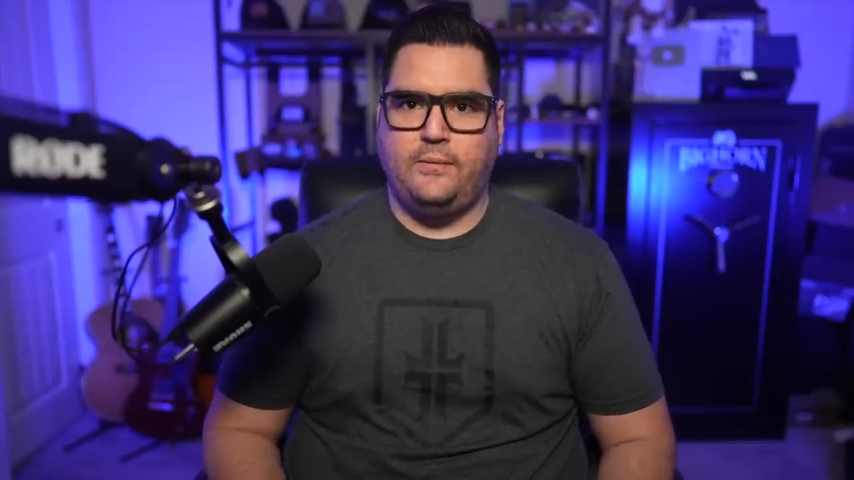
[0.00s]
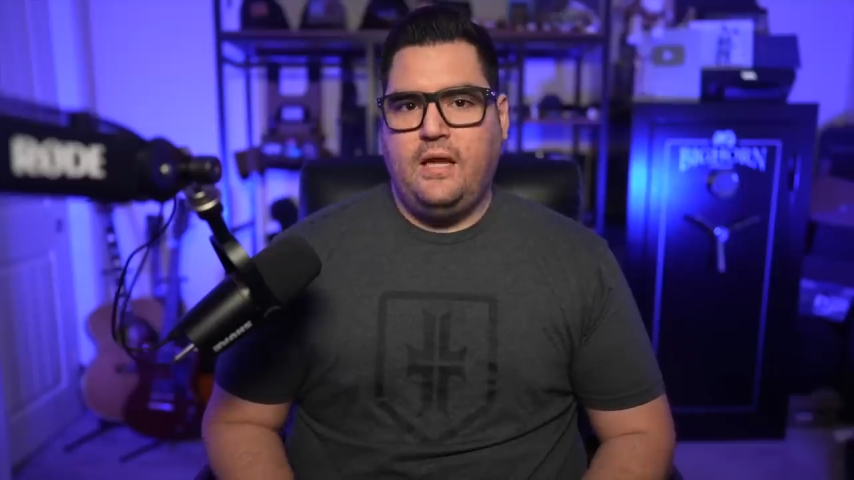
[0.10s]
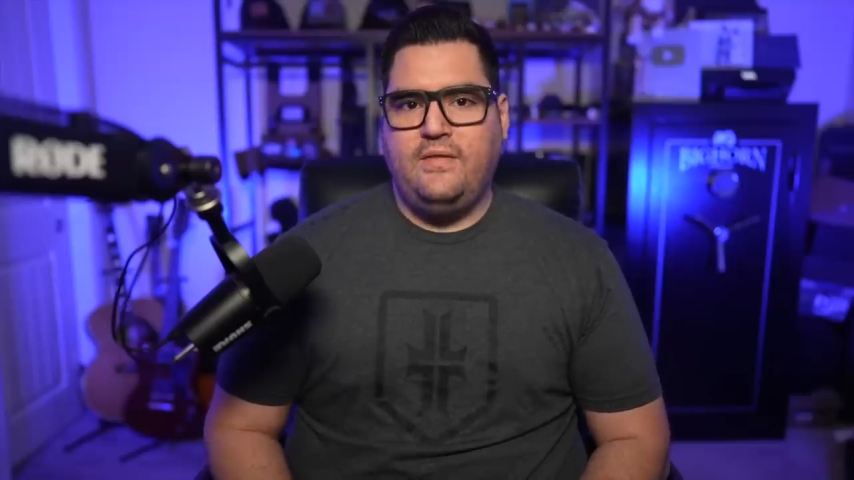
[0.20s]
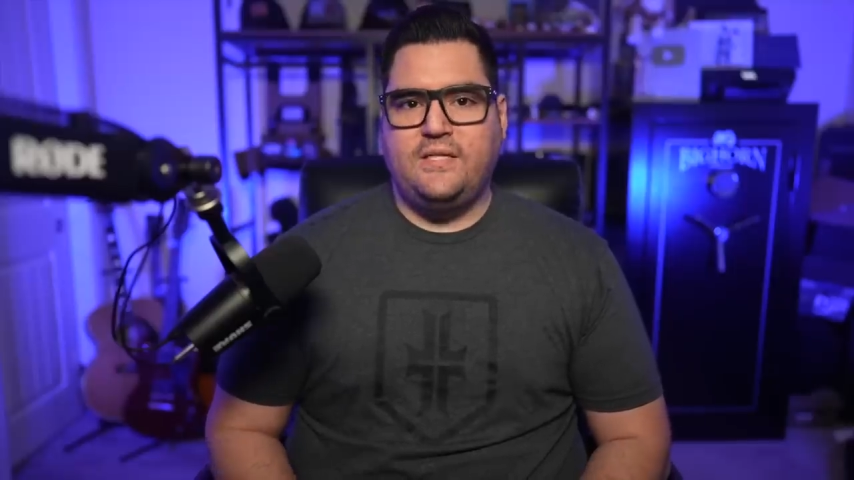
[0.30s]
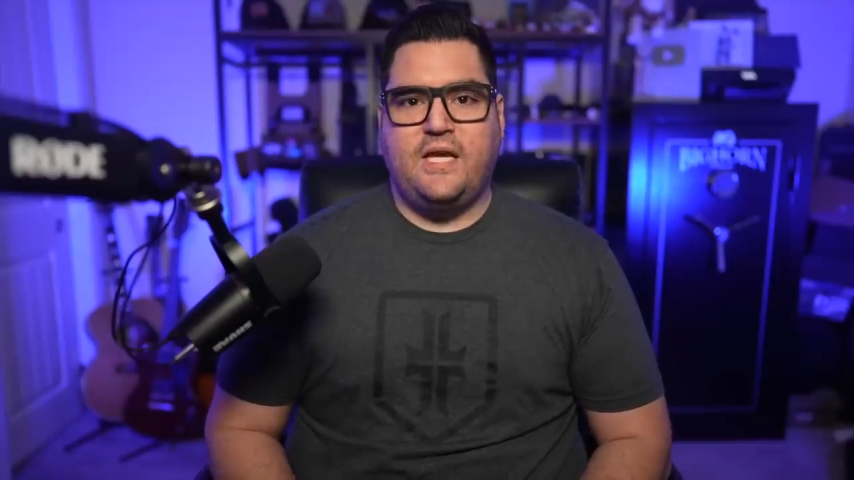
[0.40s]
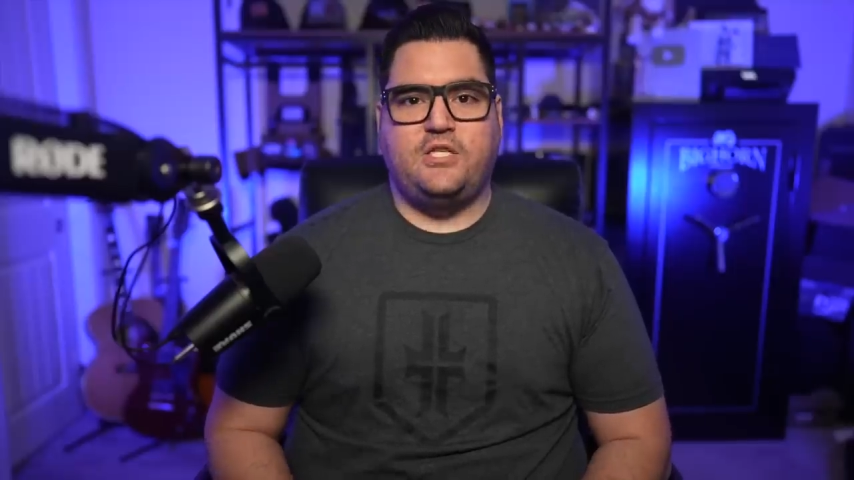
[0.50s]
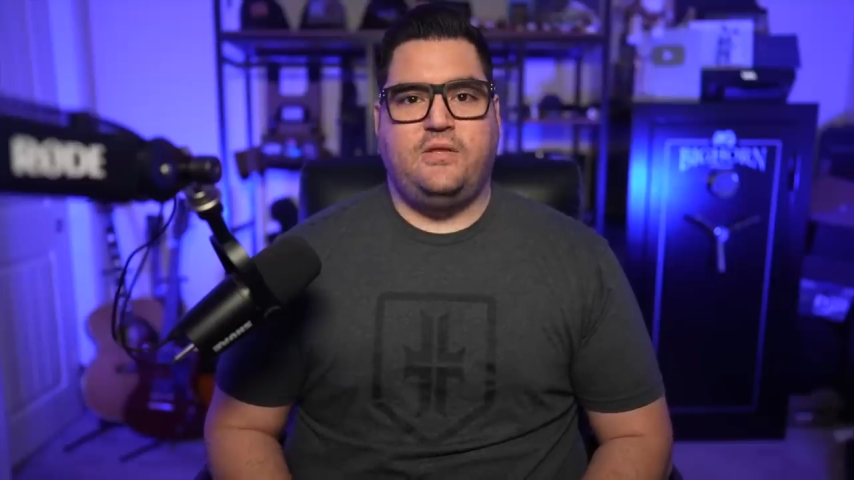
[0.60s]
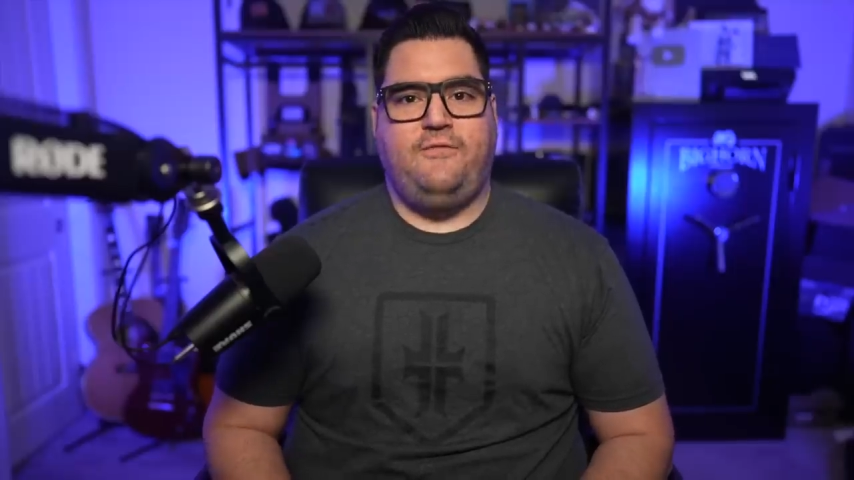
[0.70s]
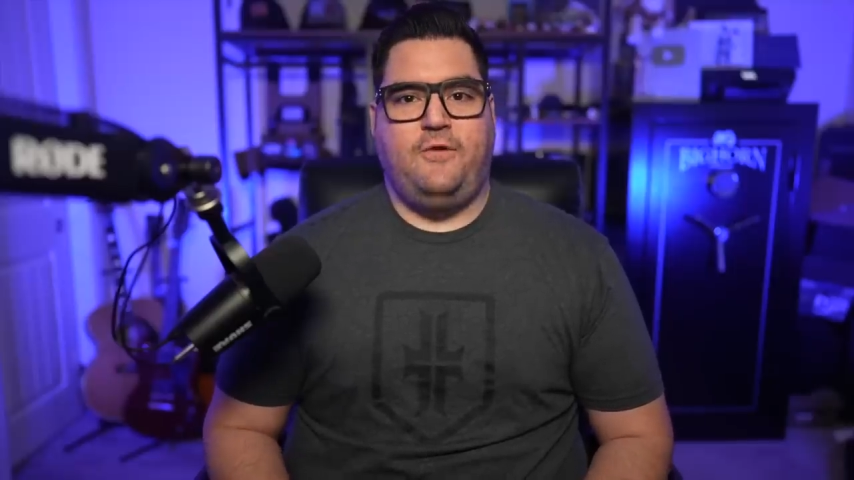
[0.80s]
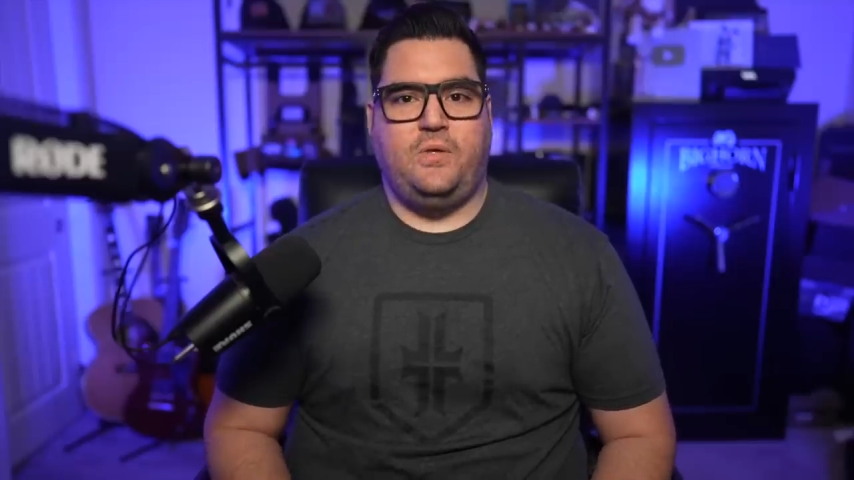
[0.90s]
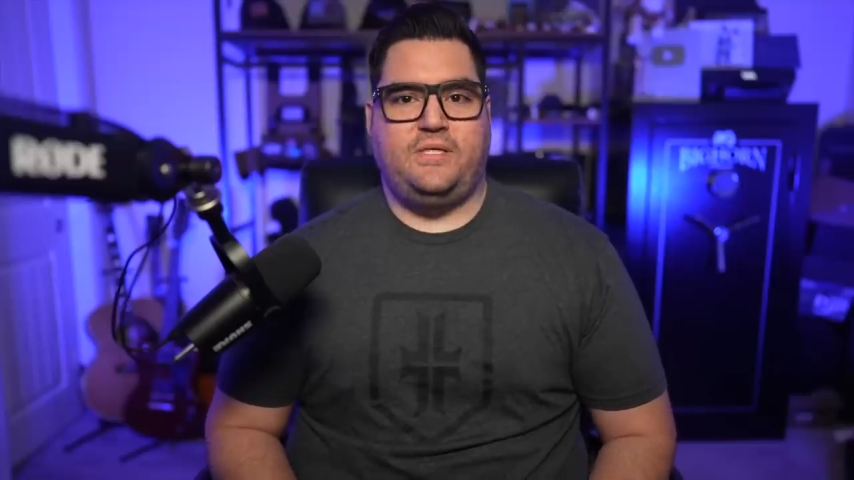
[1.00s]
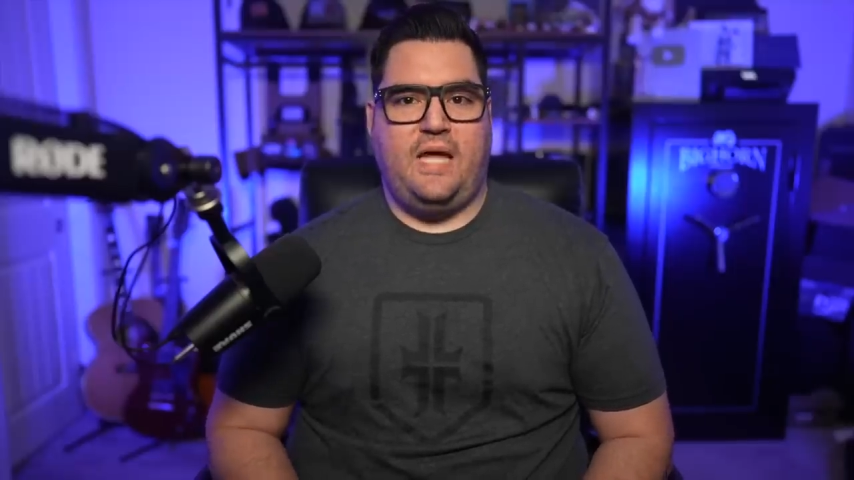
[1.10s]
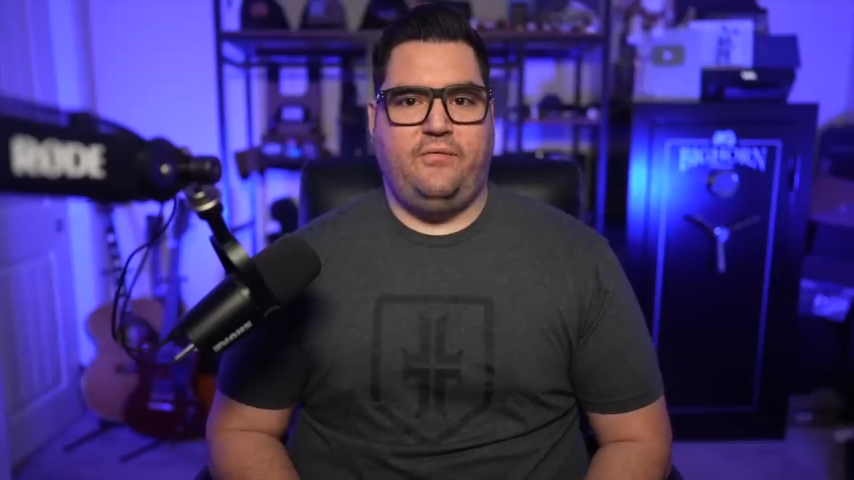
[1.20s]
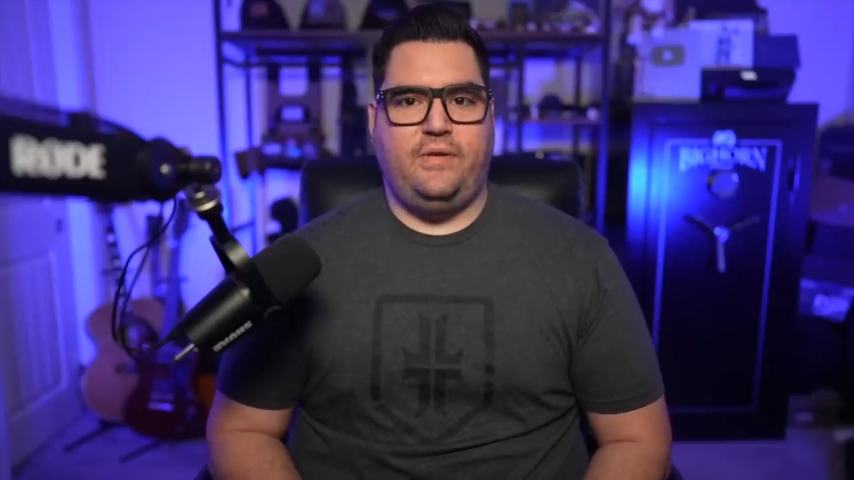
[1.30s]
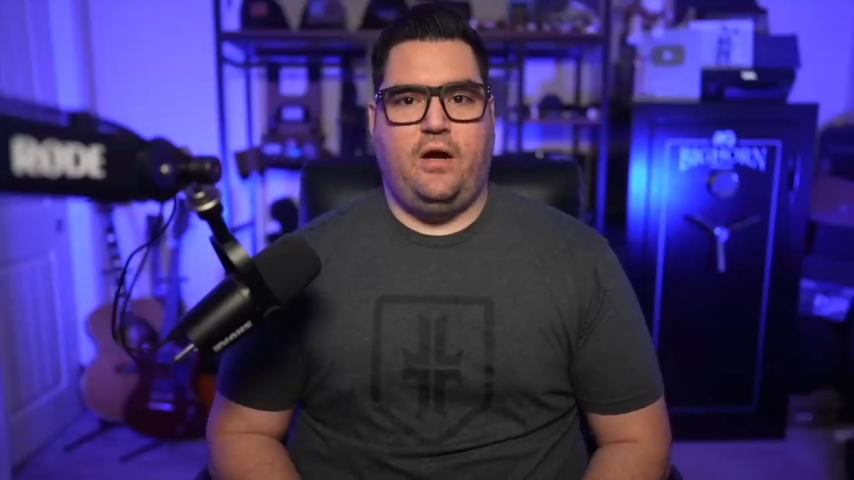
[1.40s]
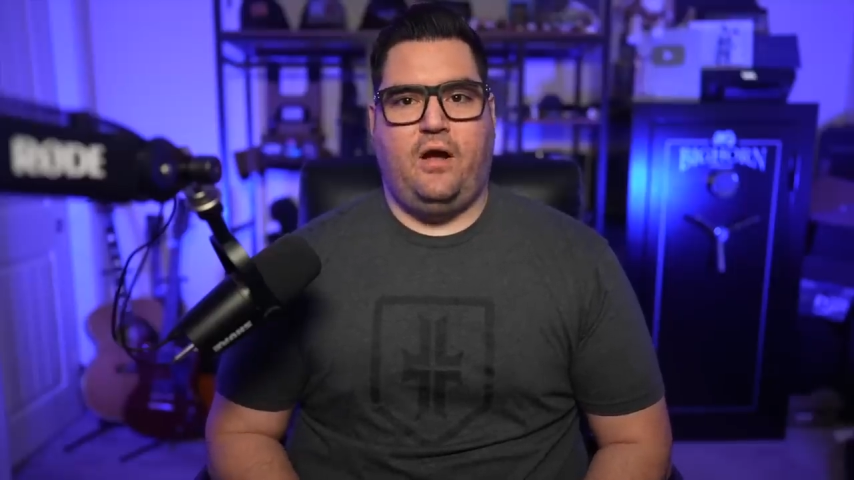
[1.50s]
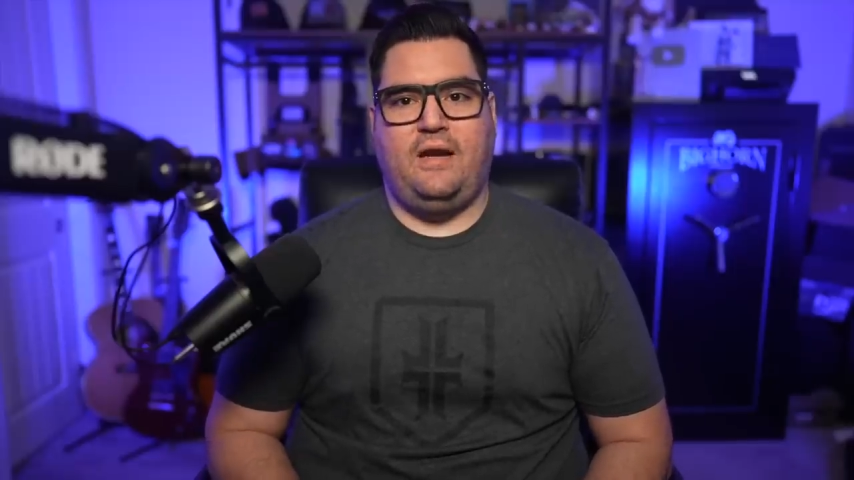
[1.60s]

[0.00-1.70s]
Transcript: In this section, they focus heavily on